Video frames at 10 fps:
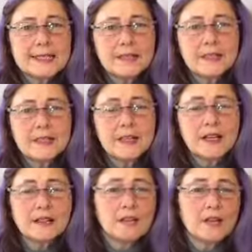Even
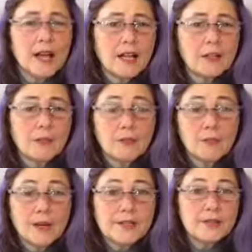a little collar with
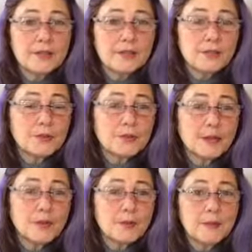rhinestones, which a
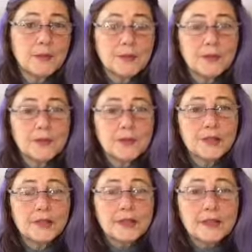lot of people use
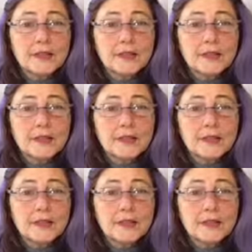on